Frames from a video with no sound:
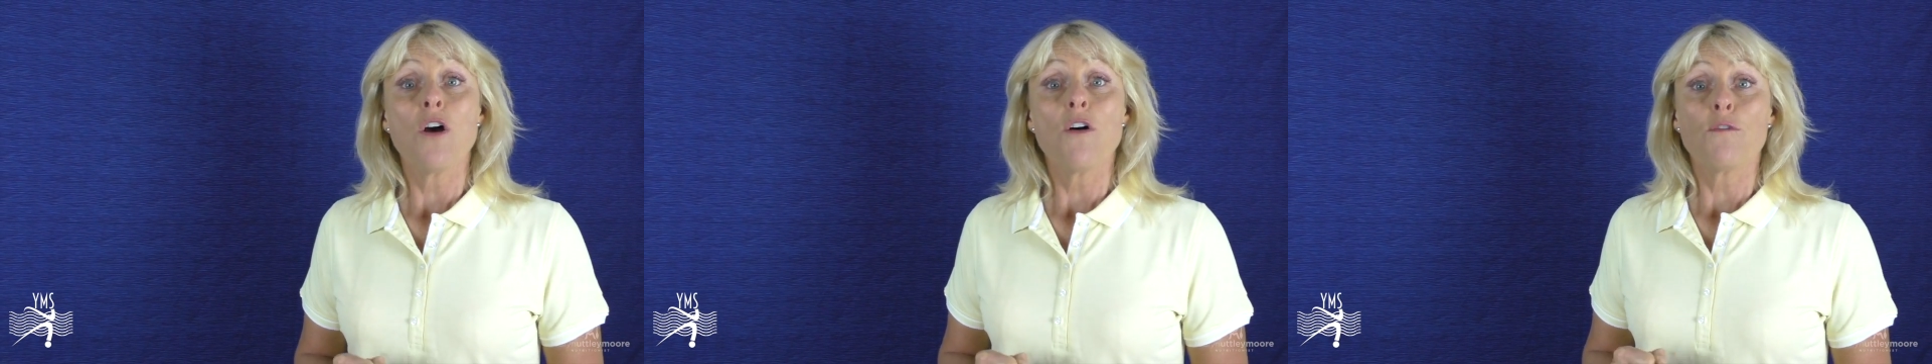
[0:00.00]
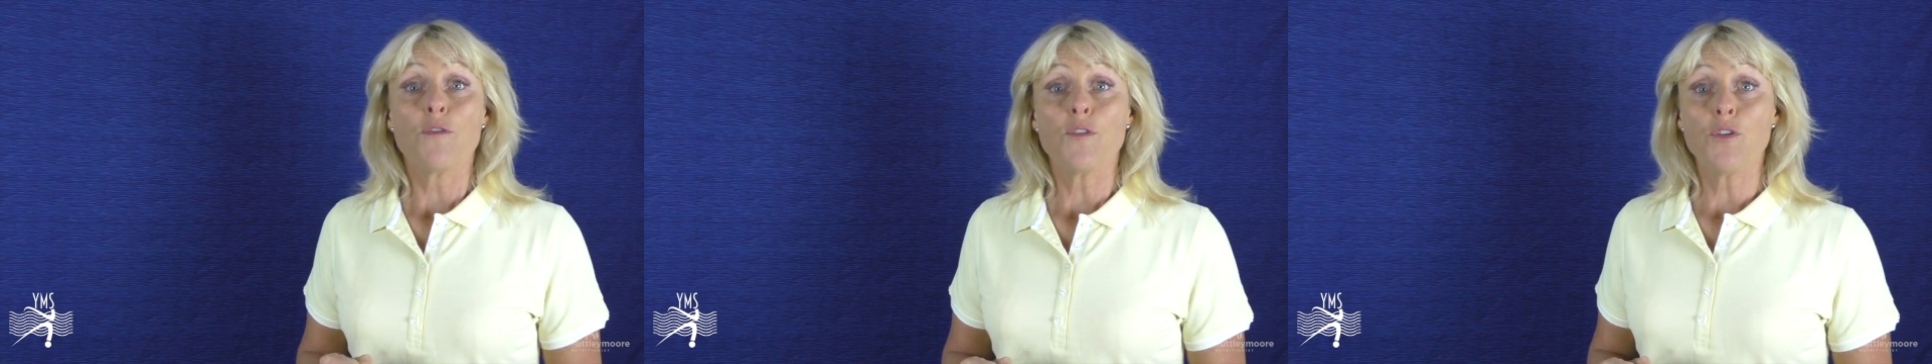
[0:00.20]

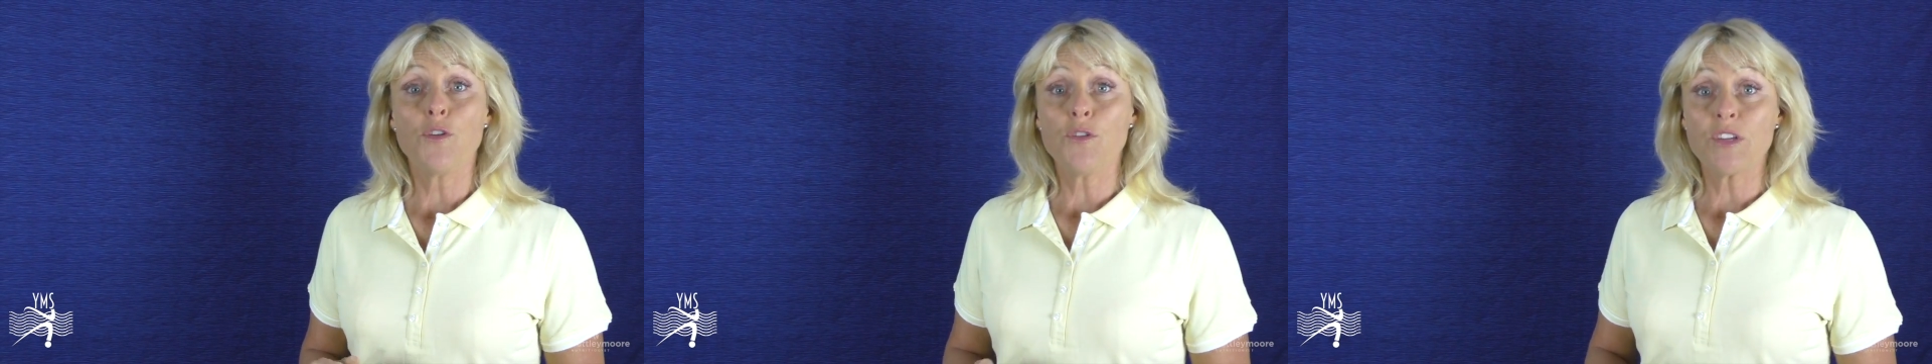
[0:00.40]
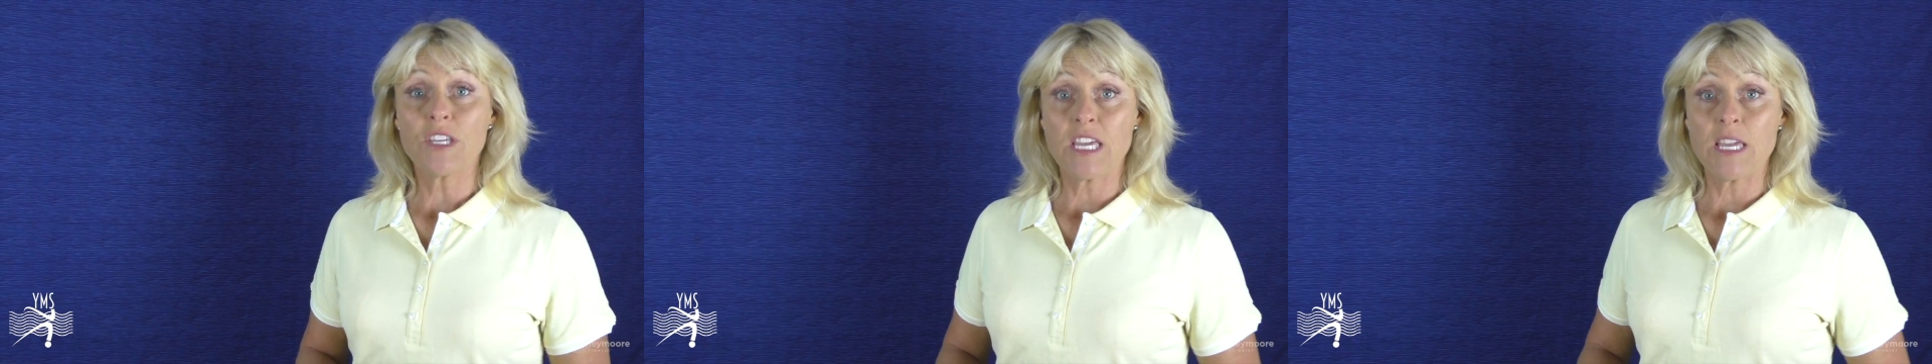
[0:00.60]
for you
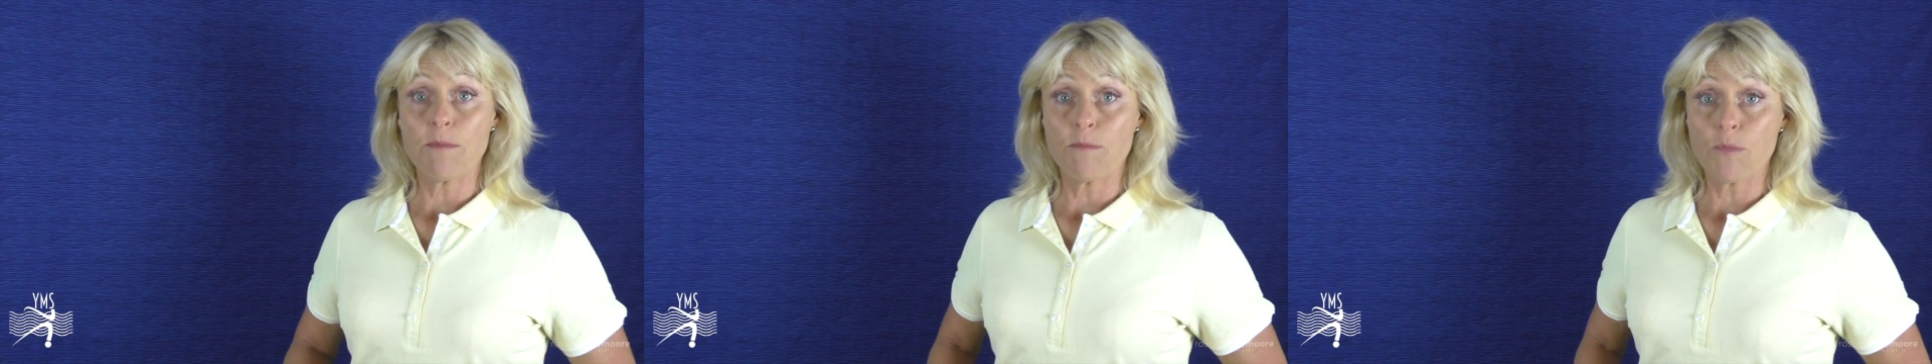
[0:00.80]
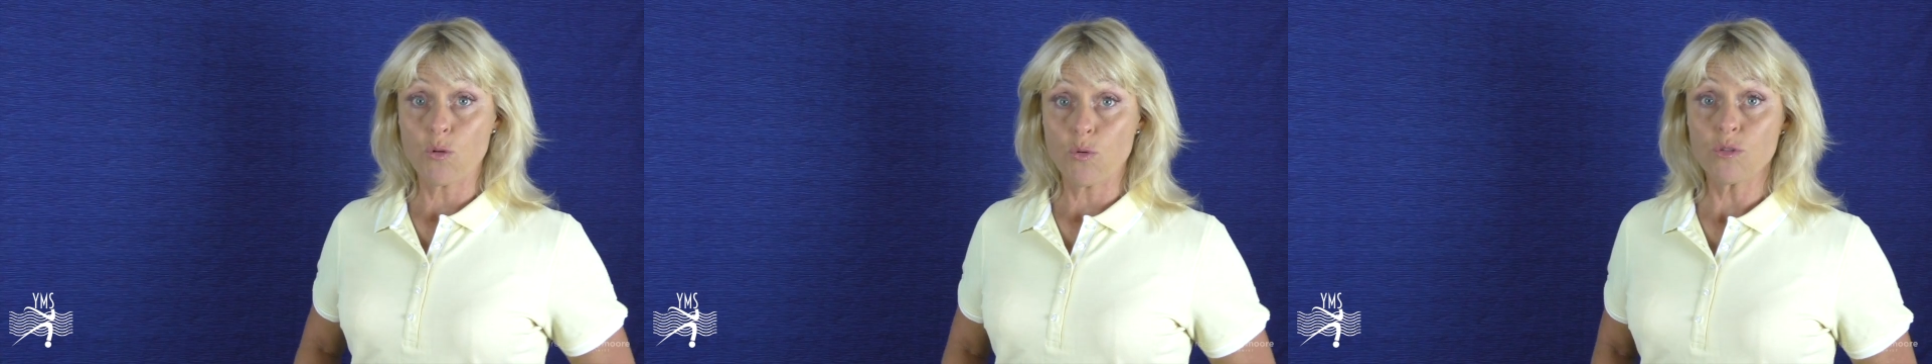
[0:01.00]
to
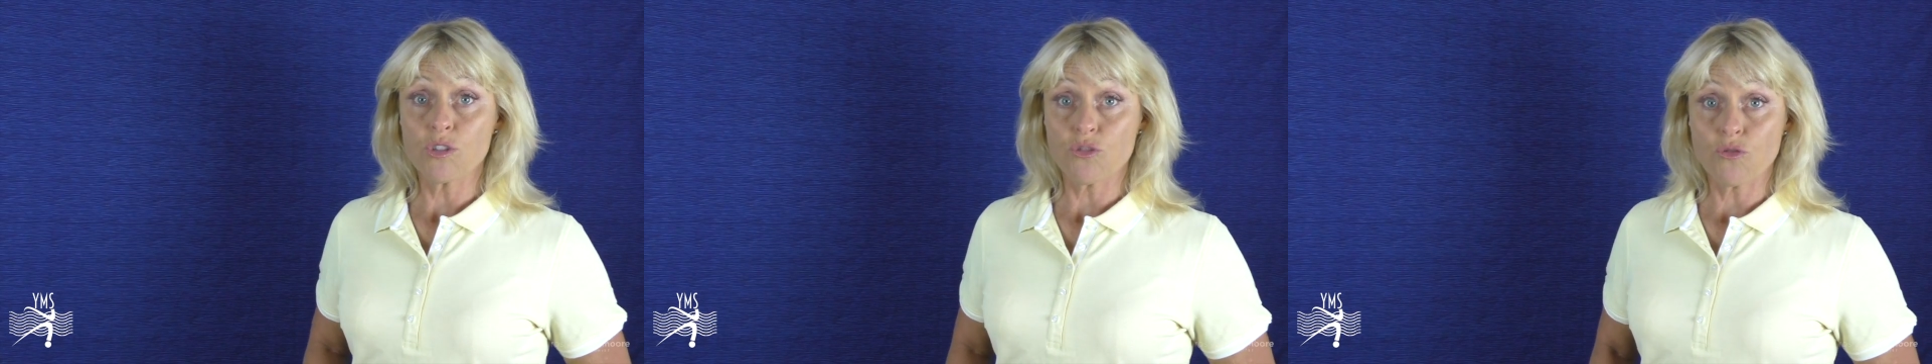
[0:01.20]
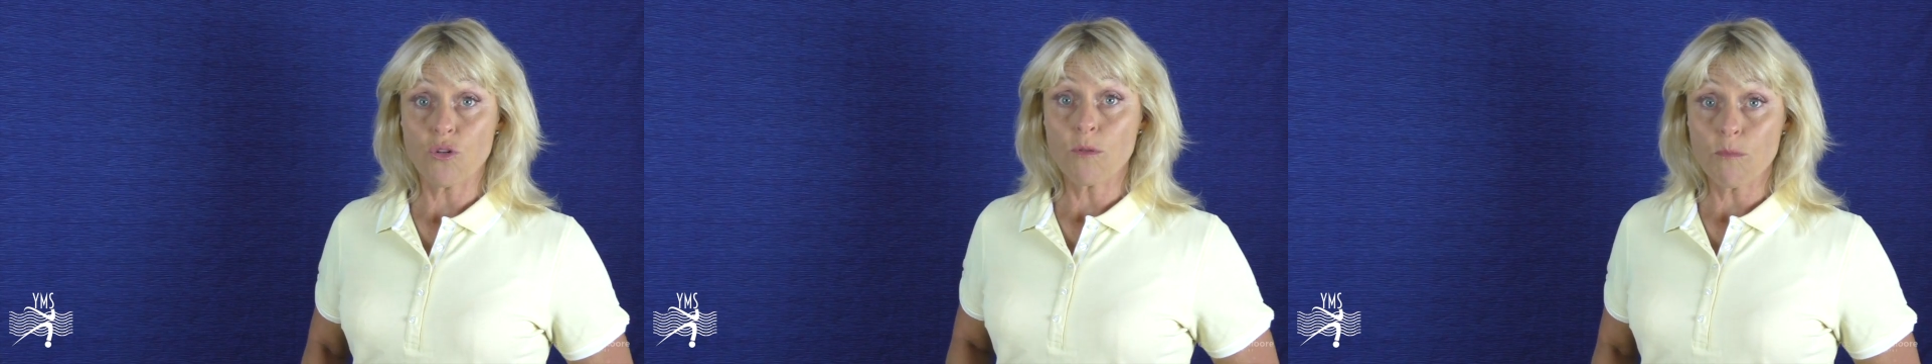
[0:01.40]
keep good
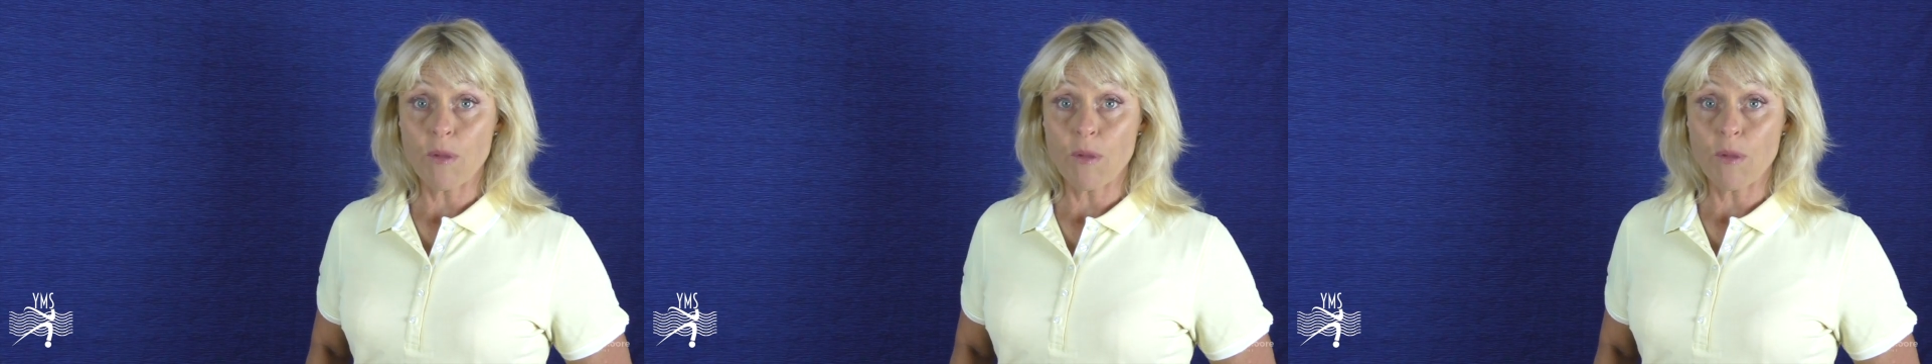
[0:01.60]
strong